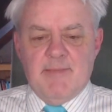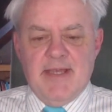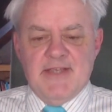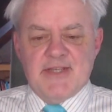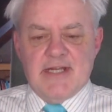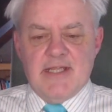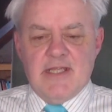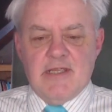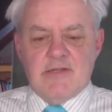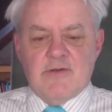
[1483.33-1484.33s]

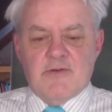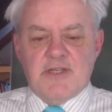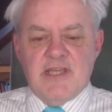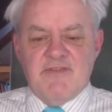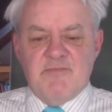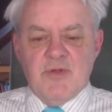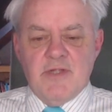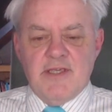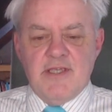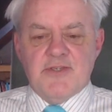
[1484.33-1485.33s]
Basically, Dr. David
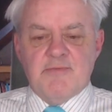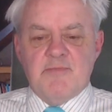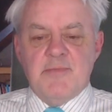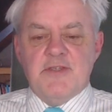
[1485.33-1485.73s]
Bull, he's a